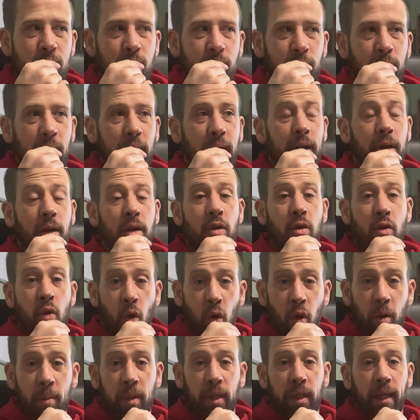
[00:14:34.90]
But
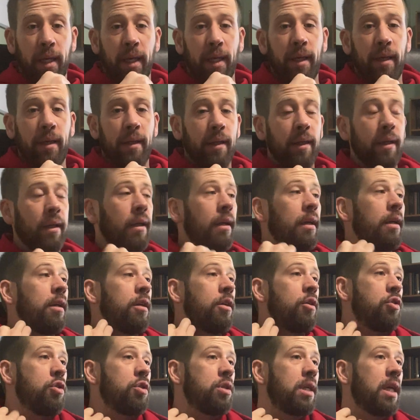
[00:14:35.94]
normally,
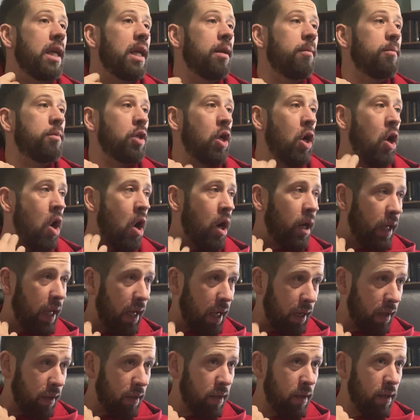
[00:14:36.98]
you just get them
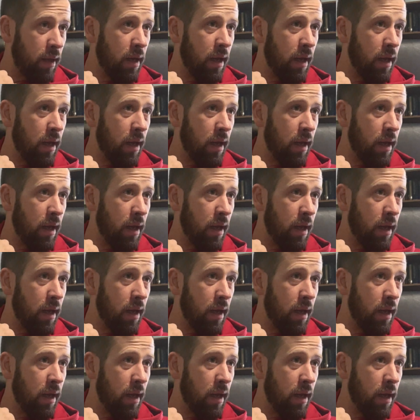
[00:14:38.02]
talking.